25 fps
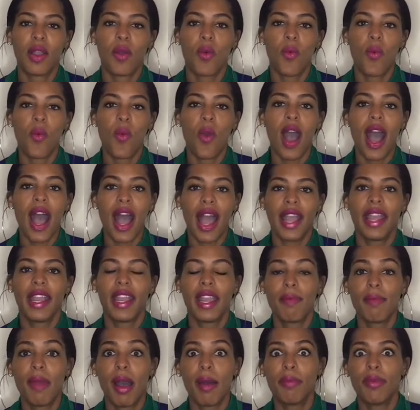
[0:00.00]
why
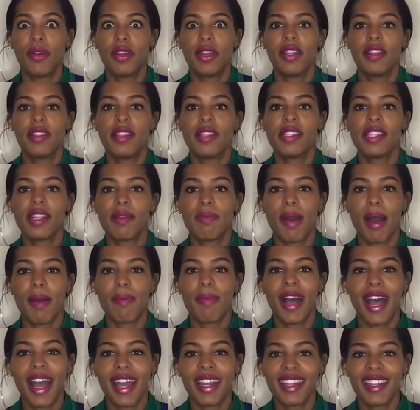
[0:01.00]
am I putting this in my
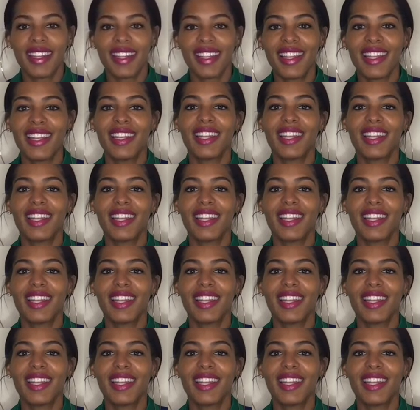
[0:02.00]
body then?